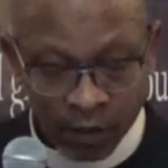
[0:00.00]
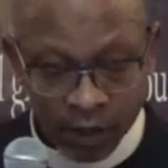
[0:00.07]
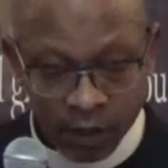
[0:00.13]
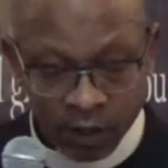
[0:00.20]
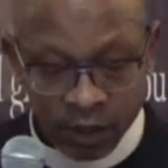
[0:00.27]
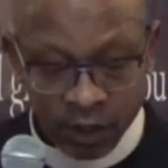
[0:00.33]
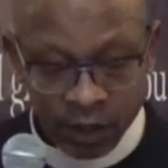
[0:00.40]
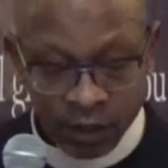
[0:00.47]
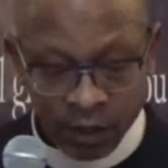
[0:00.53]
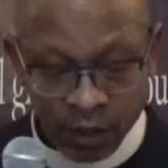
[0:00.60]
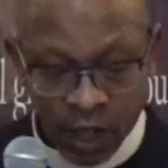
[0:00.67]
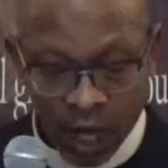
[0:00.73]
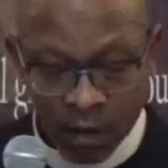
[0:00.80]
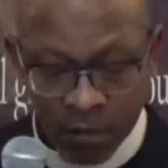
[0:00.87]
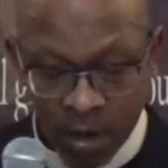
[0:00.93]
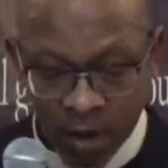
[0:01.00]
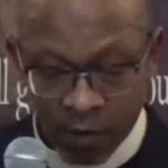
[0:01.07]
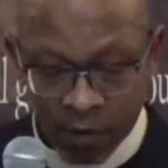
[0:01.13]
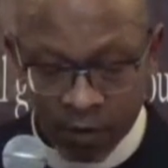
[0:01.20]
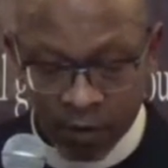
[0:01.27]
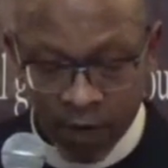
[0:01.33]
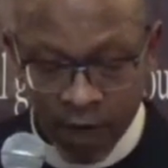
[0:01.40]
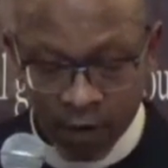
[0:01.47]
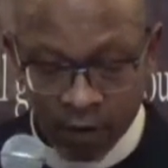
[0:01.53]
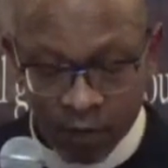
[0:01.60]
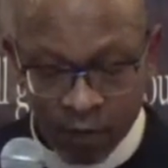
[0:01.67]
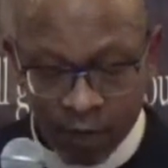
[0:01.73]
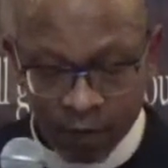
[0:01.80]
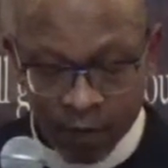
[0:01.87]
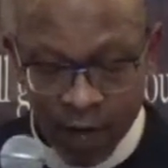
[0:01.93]
it says, unmerited
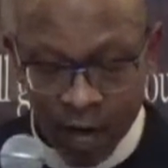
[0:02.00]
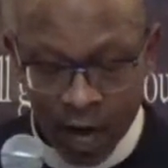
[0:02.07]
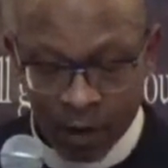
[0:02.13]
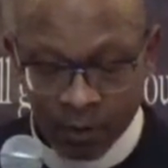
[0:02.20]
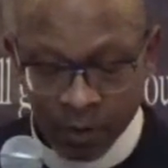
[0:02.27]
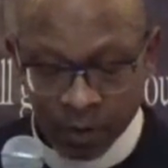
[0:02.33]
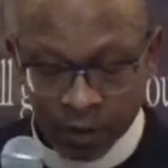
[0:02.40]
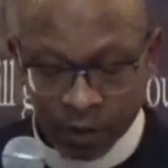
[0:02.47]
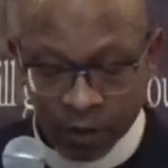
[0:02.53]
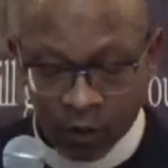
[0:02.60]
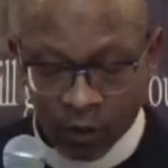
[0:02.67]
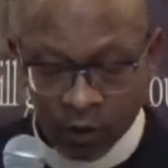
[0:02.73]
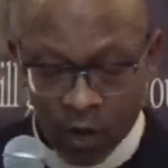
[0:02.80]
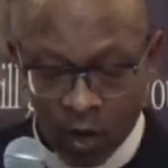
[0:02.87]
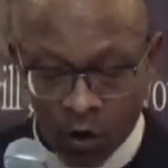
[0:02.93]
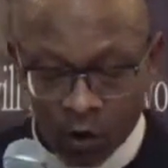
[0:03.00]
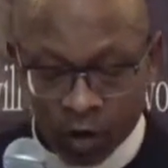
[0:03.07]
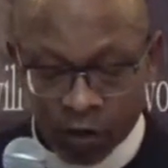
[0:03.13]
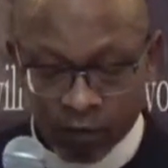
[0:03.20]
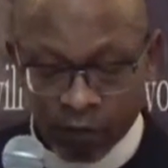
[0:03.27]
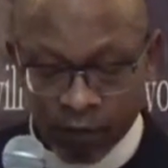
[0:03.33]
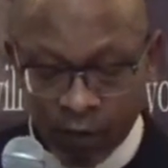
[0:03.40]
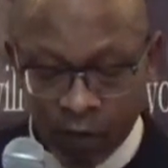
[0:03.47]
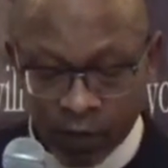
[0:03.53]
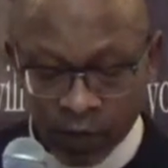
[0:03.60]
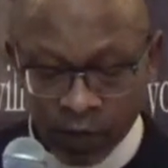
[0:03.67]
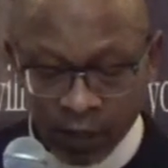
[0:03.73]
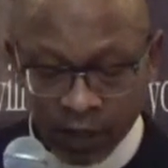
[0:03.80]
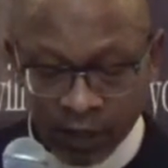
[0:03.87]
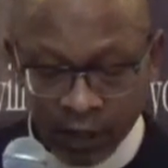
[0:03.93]
favor of God bestowed on
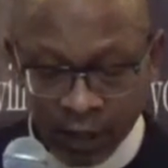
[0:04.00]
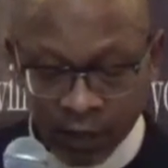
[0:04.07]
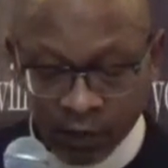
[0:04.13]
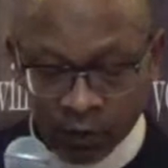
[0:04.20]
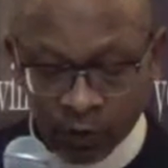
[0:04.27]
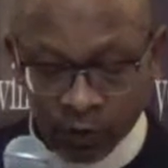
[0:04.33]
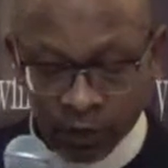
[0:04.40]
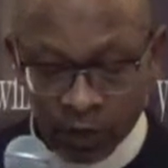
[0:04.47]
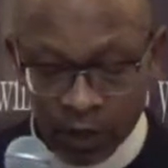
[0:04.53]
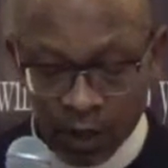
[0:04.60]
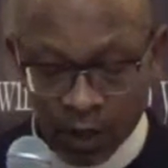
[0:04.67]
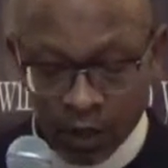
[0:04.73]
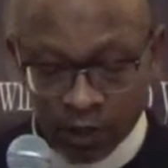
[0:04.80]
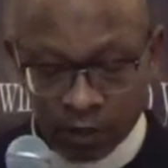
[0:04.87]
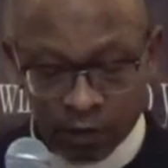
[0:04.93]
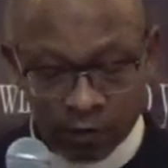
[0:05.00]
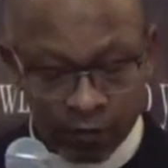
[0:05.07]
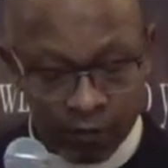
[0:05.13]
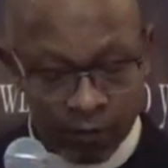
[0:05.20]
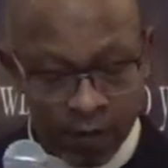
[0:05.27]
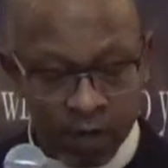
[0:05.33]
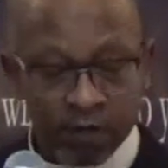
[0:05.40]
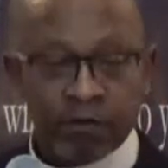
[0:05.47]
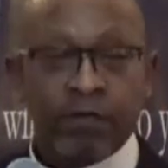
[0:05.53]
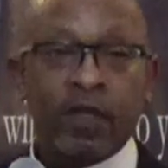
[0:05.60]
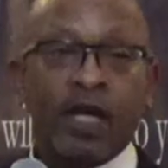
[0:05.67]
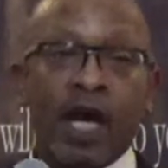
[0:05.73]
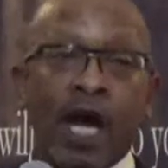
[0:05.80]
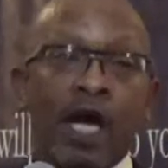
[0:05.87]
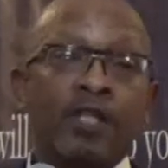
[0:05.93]
converted sinners to fit for
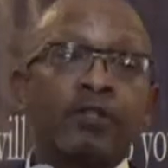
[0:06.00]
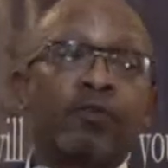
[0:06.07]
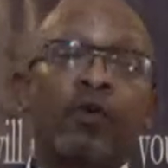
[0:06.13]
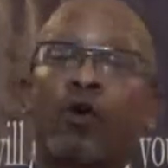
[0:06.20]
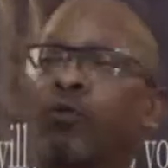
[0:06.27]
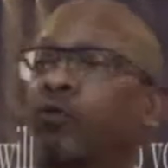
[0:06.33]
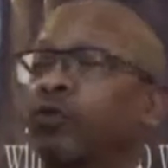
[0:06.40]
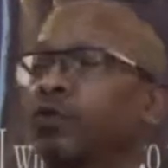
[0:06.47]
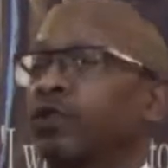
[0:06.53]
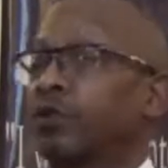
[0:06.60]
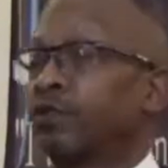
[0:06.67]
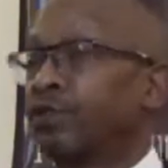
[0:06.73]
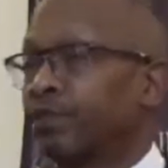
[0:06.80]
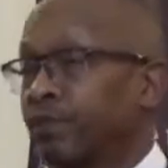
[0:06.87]
God's purpose.